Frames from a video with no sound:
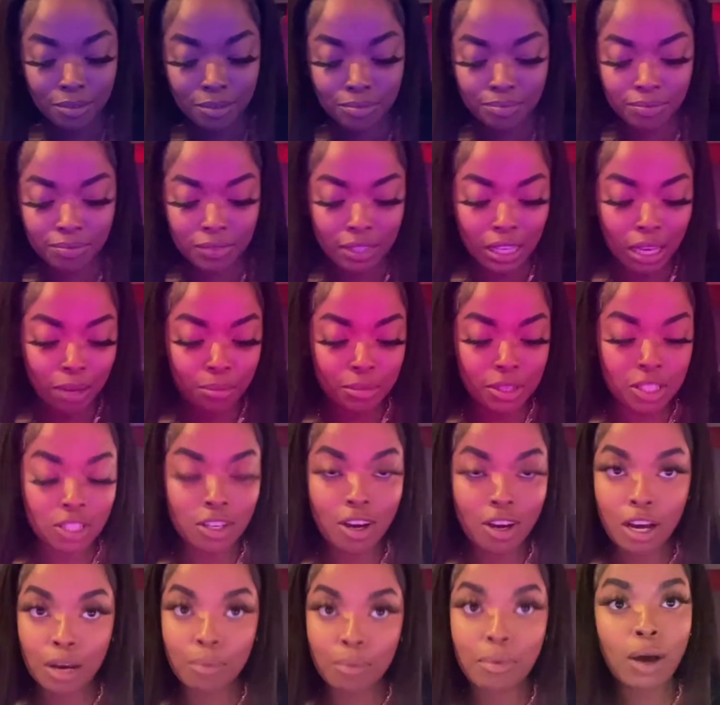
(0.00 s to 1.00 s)
I'm gonna talk
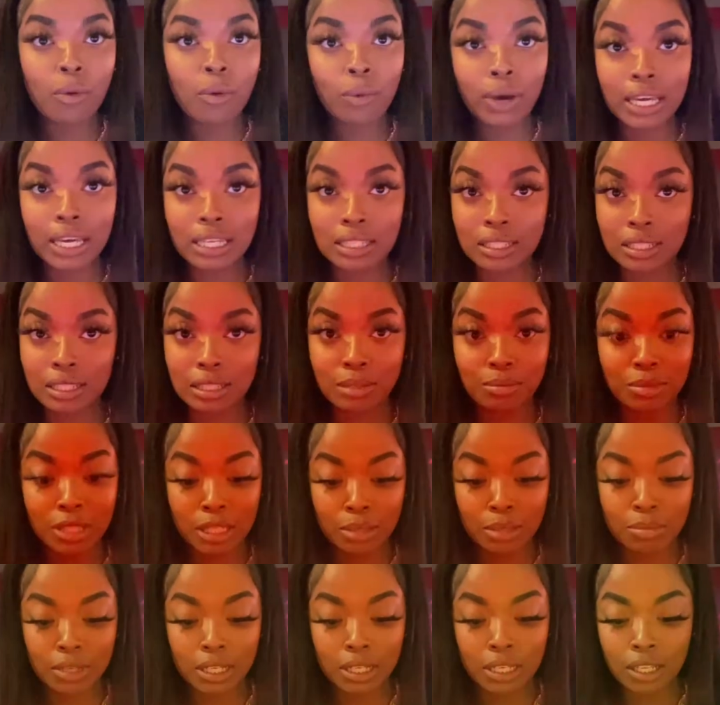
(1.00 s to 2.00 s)
my way into some tip
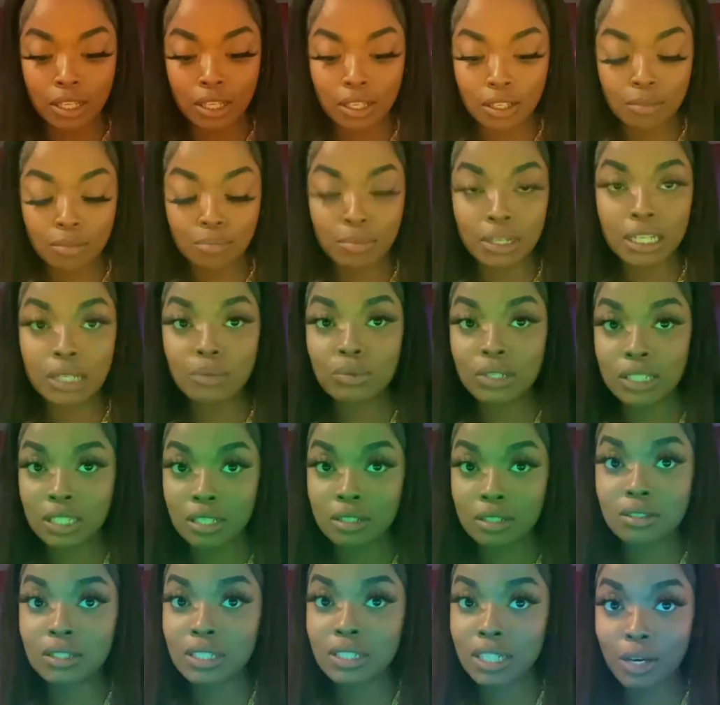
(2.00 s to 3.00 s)
money, but it was still
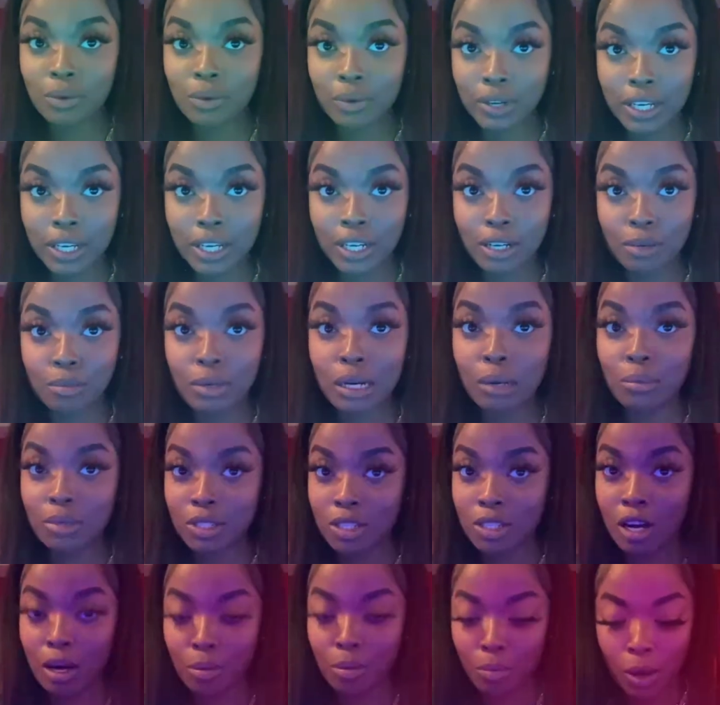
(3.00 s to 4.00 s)
slow in here, but I'm gonna
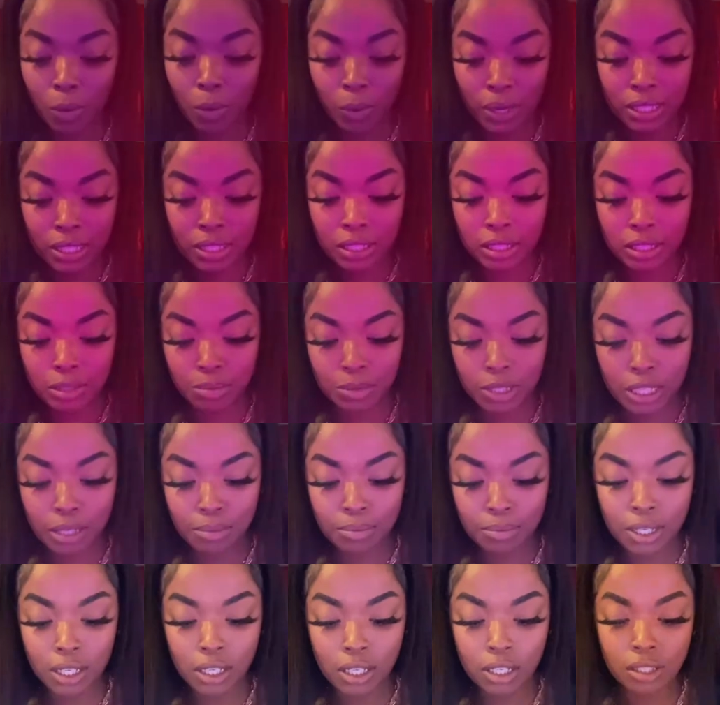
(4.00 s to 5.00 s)
talk my way into some tip money,
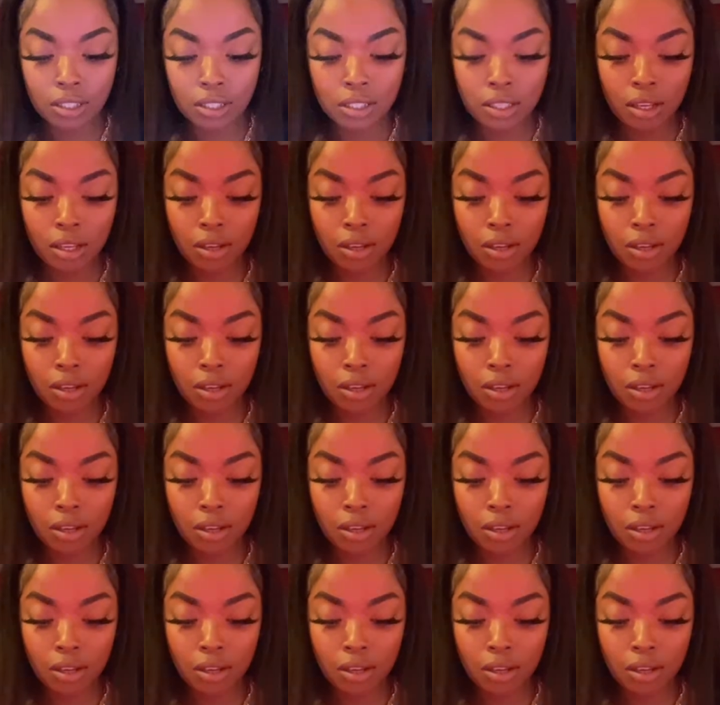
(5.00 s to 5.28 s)
so